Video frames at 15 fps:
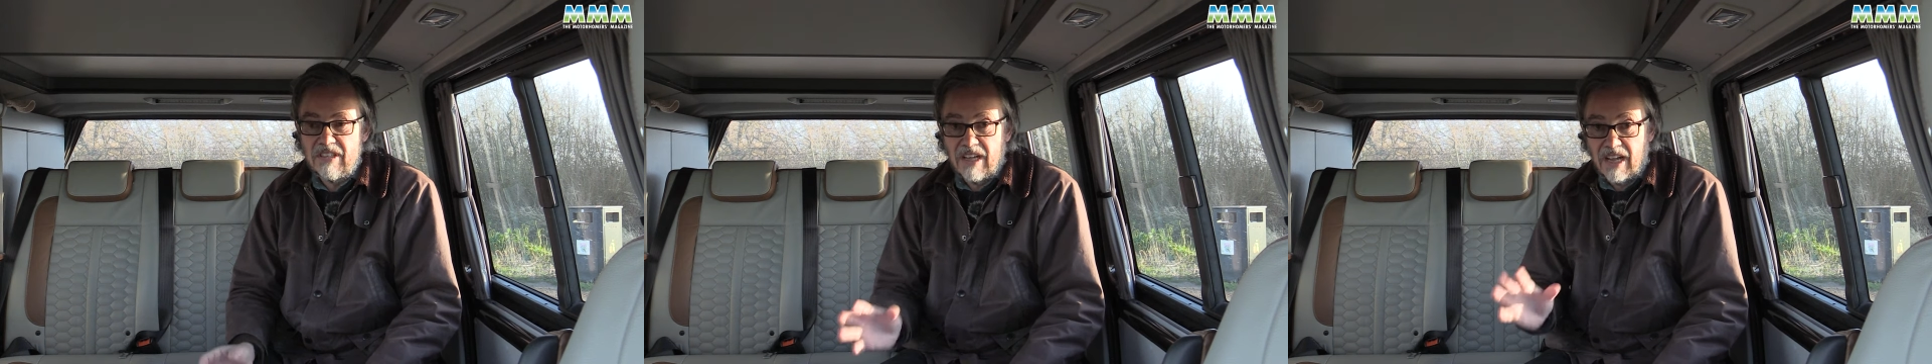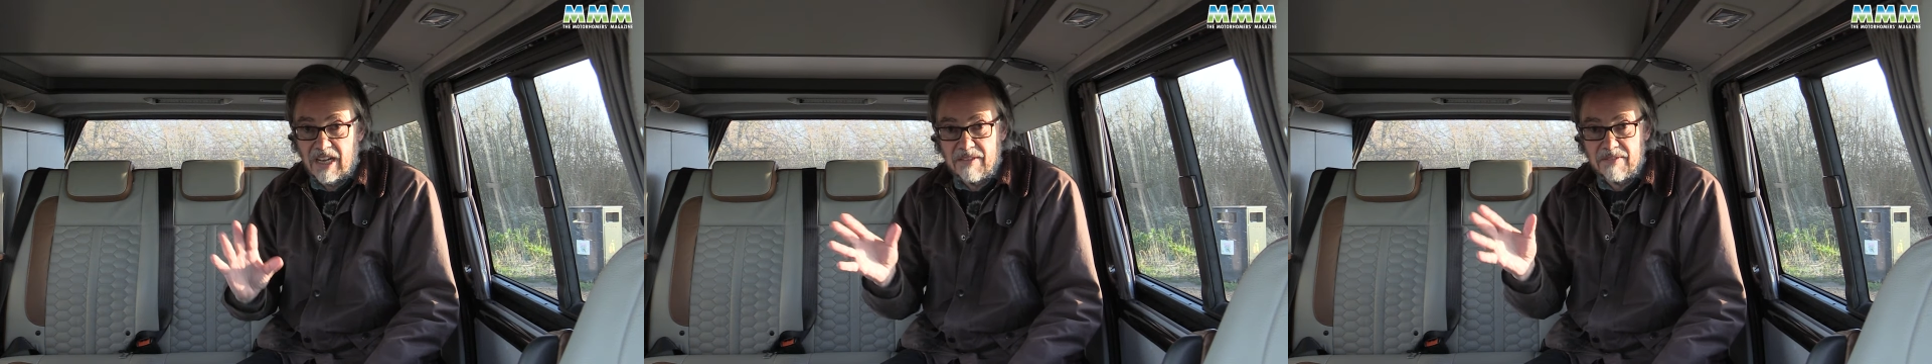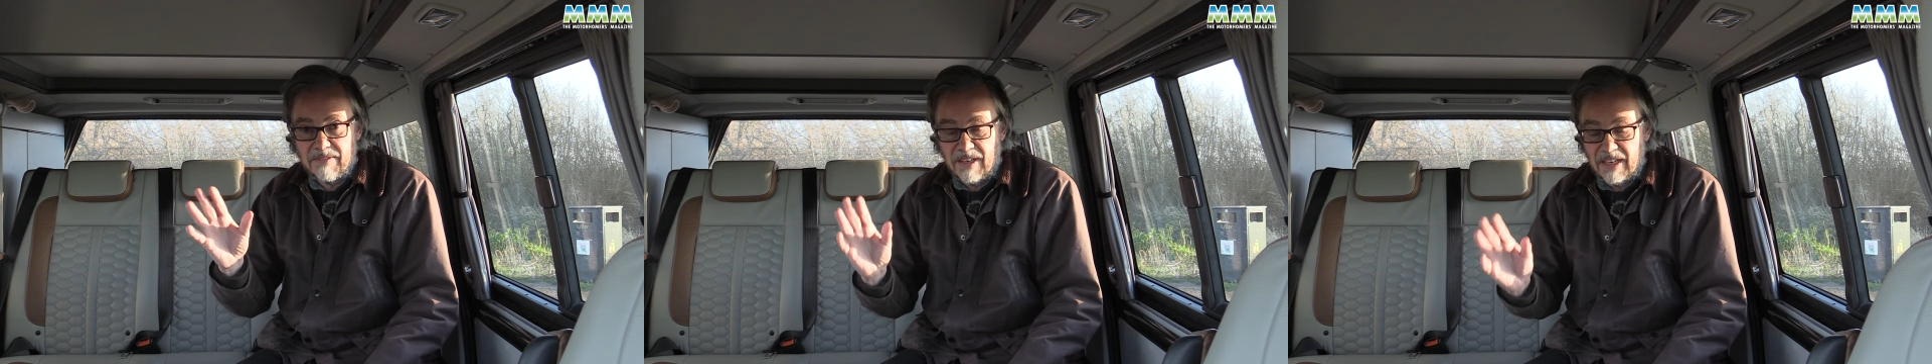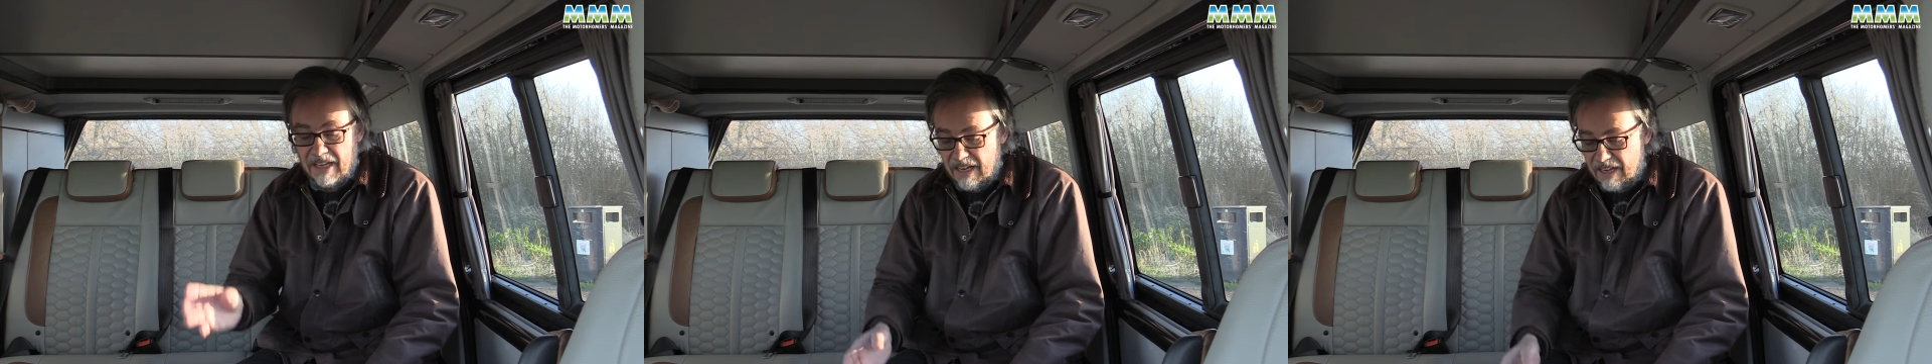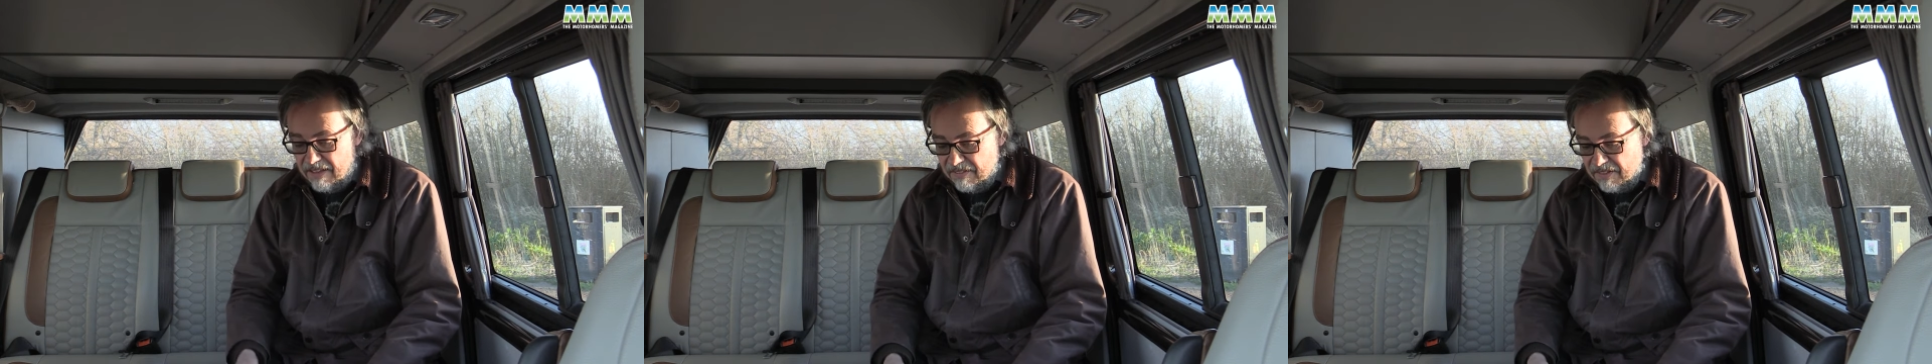
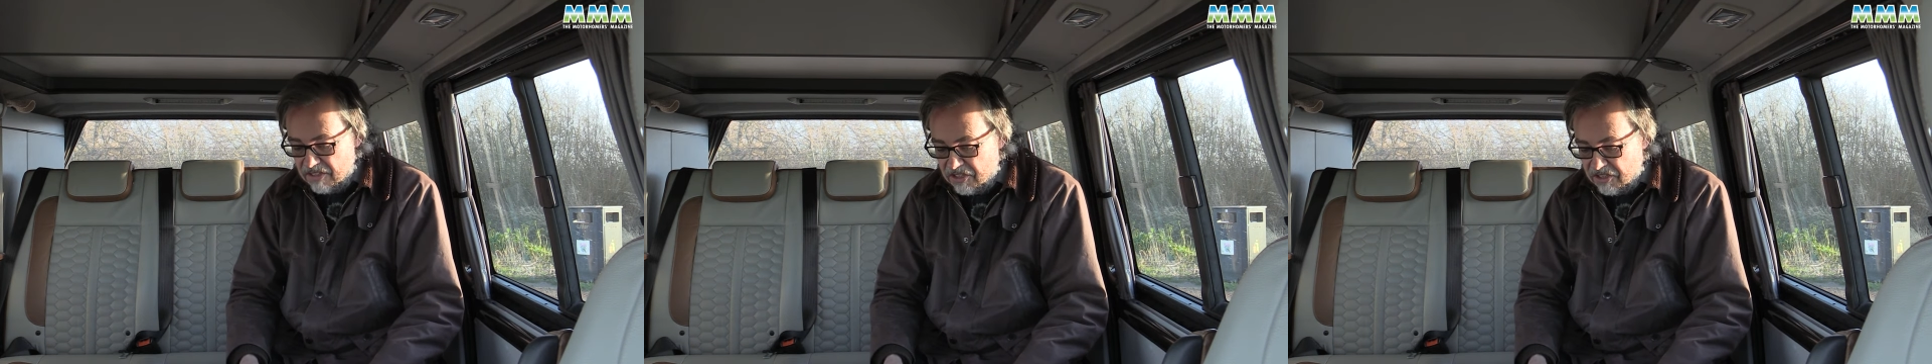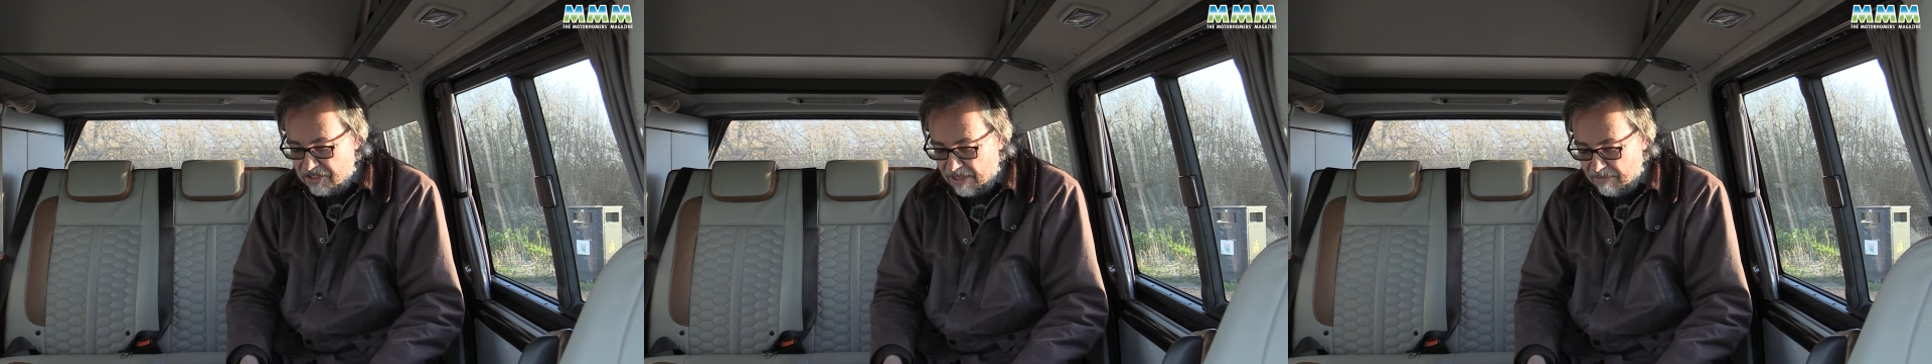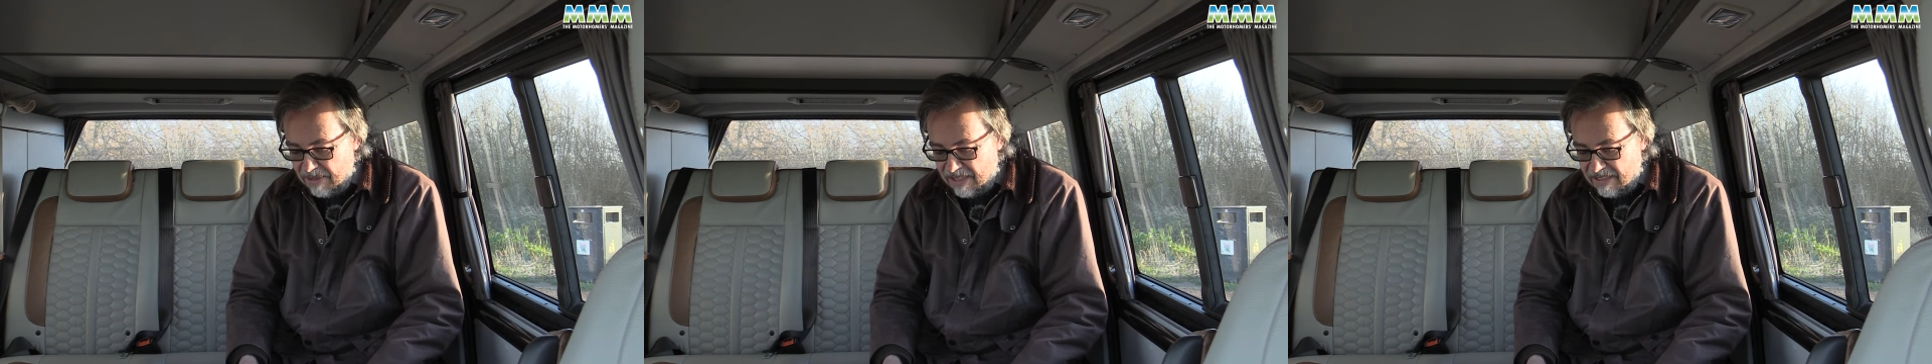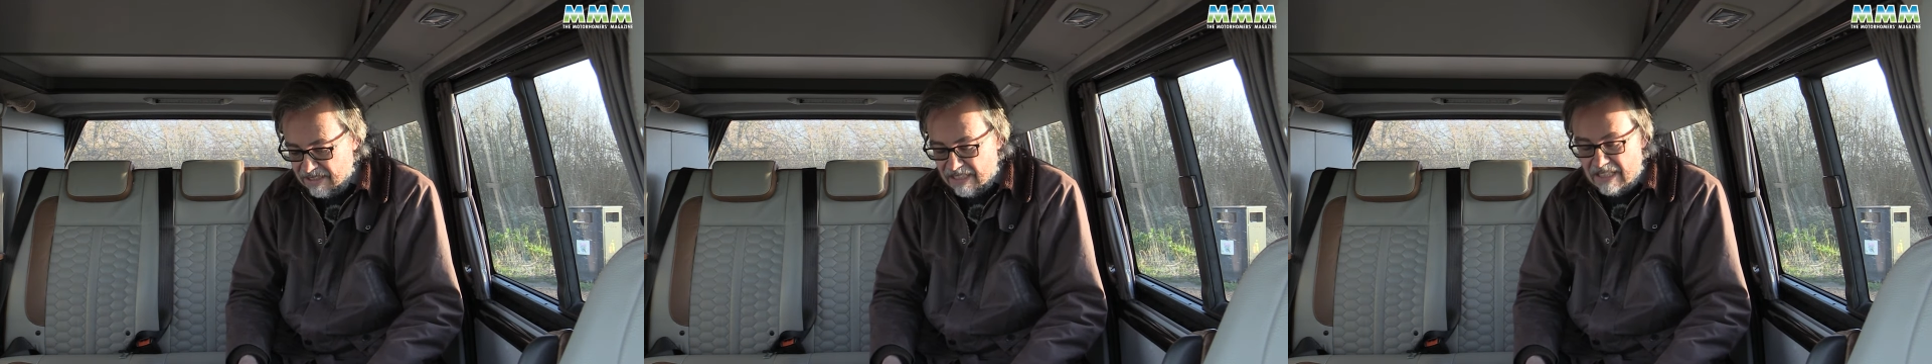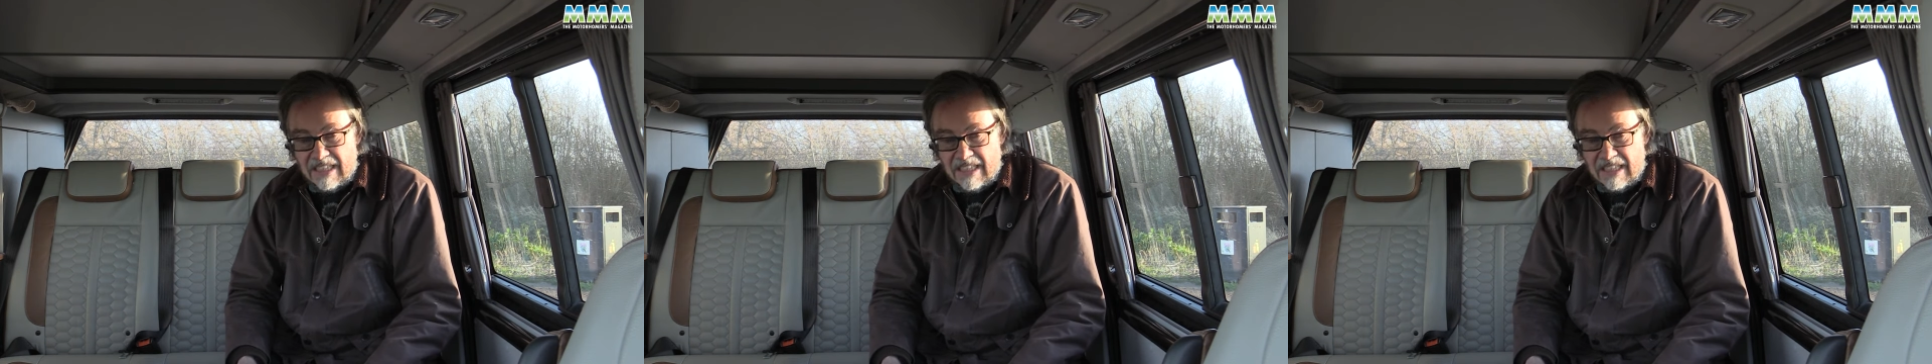hopefully in the summer.